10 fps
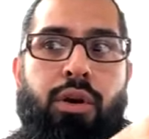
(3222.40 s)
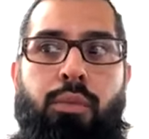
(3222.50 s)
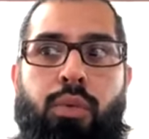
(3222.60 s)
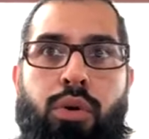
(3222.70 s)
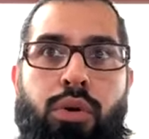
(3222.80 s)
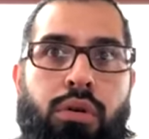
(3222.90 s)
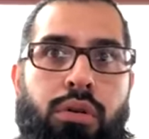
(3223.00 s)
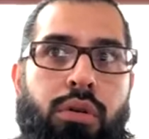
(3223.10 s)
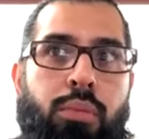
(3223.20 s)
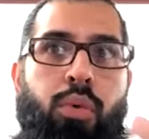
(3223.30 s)
more
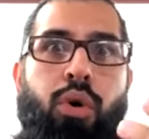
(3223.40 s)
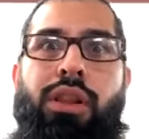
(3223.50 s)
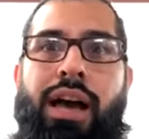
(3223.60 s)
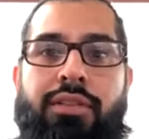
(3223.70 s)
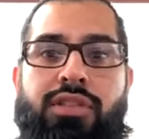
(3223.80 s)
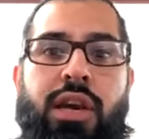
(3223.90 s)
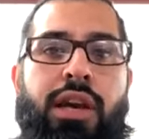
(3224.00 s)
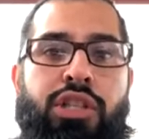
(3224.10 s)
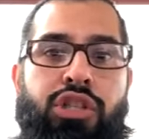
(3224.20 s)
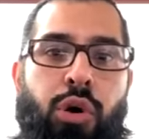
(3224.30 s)
more laughs.
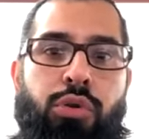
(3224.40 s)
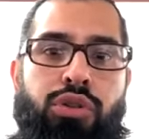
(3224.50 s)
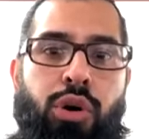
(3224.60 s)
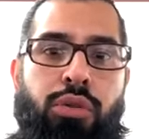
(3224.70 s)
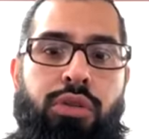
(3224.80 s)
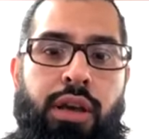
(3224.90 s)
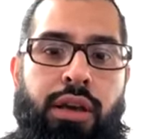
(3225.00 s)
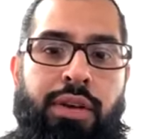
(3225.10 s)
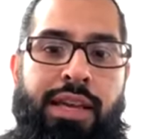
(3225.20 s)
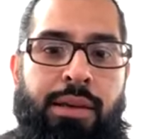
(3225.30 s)
Don't don't think
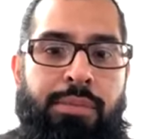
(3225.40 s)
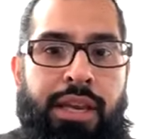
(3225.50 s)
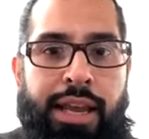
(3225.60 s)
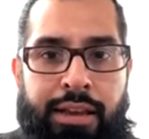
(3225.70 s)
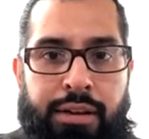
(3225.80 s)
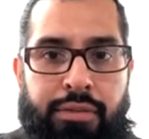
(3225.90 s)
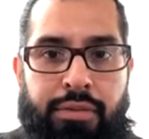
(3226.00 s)
of it as something negative.